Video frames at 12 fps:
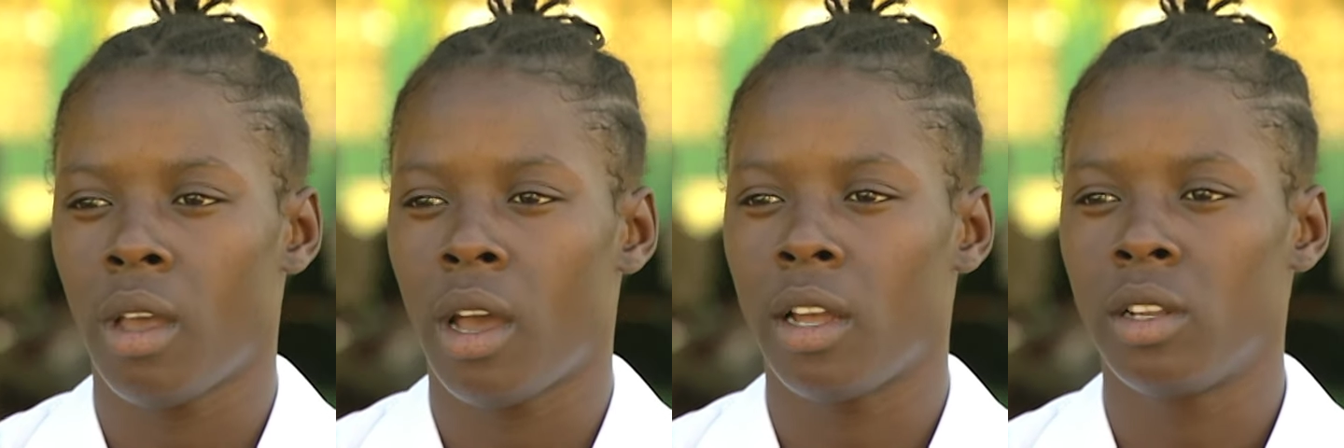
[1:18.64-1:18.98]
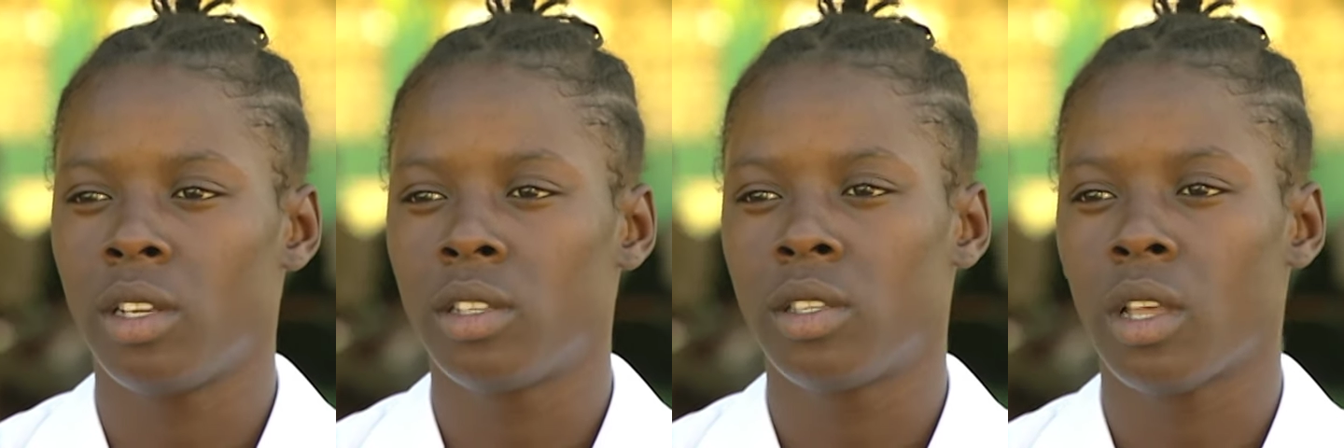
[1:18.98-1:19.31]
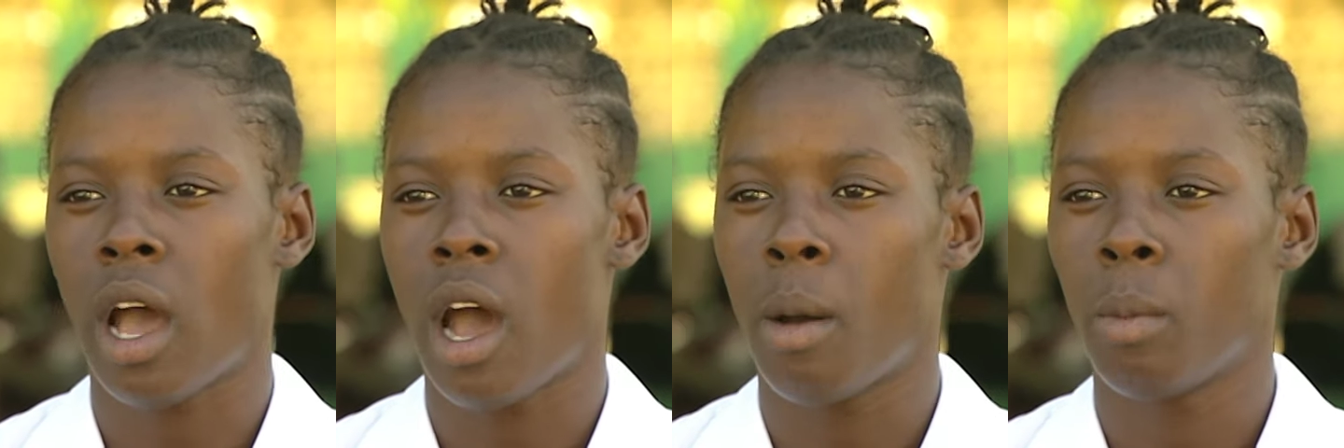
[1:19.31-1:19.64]
I just
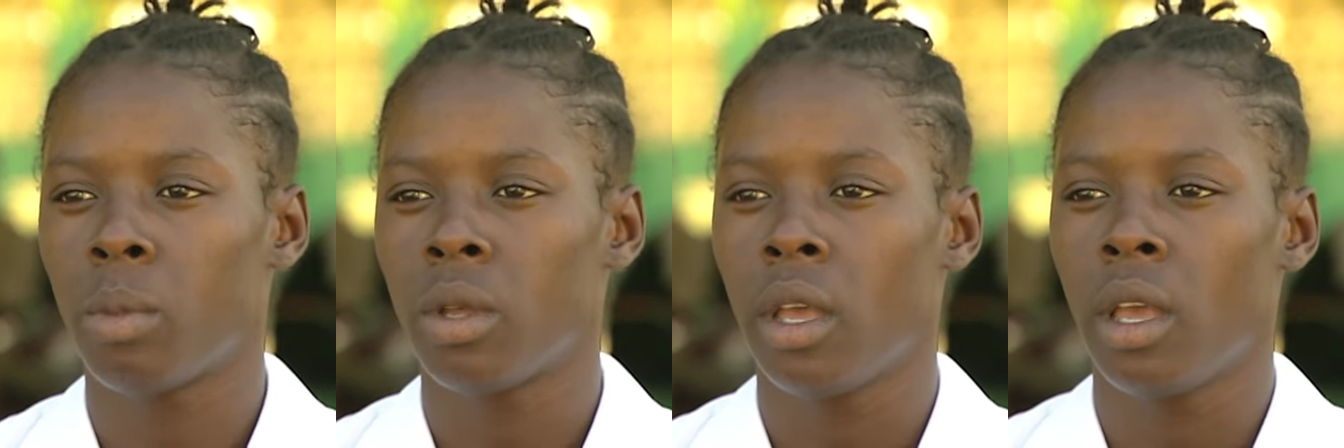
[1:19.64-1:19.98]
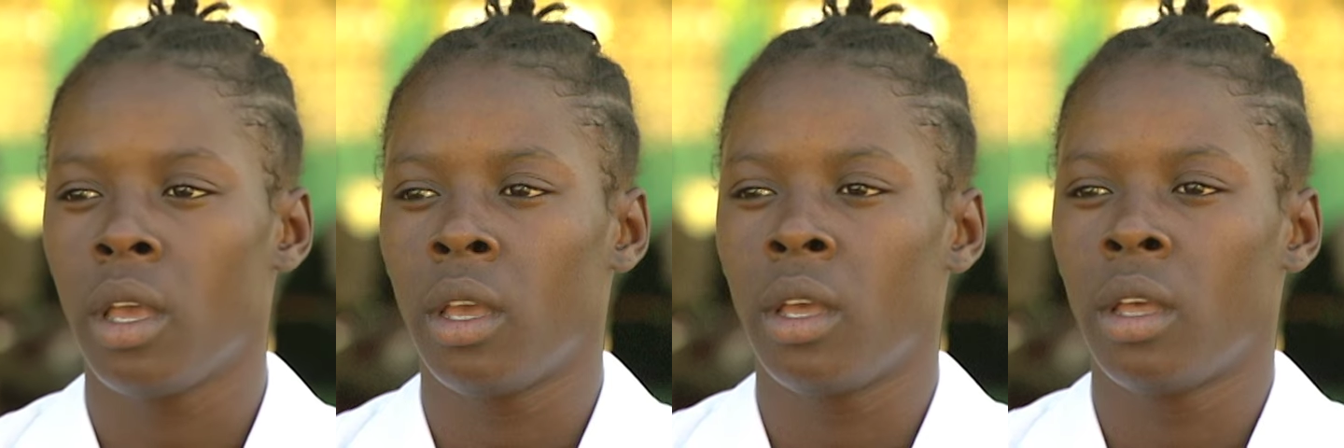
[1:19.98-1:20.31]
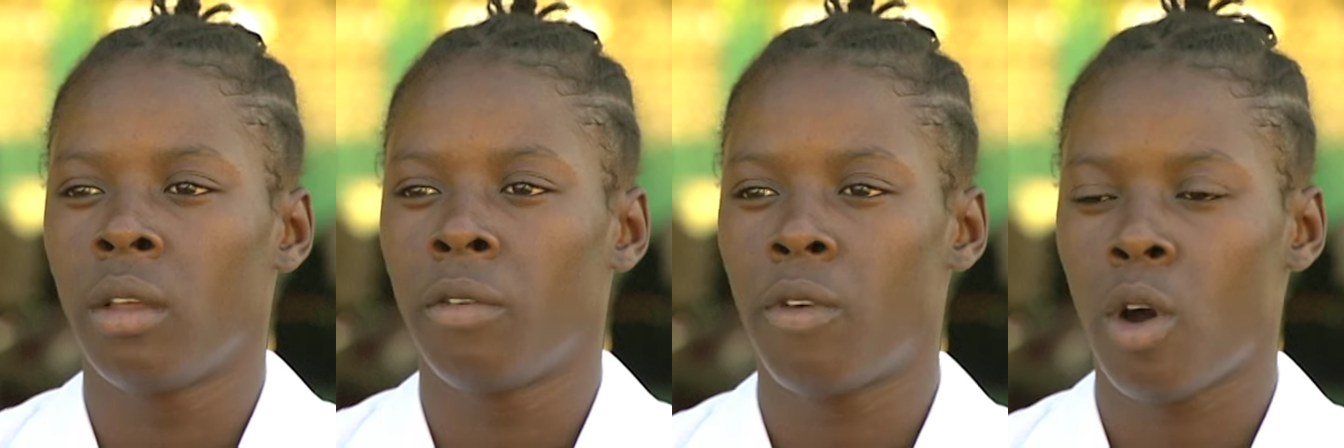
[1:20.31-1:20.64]
um,
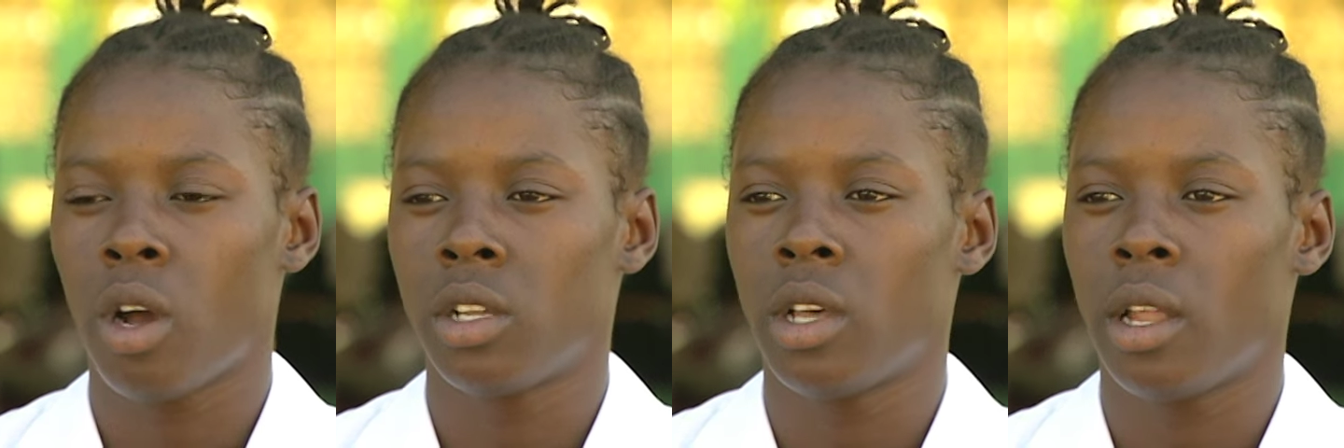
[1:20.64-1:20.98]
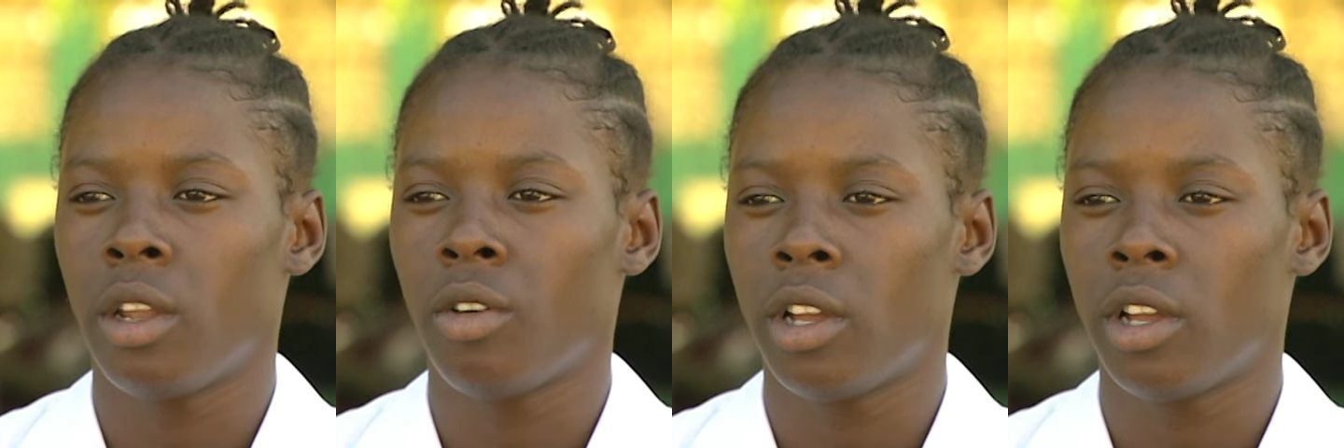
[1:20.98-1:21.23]
focus on the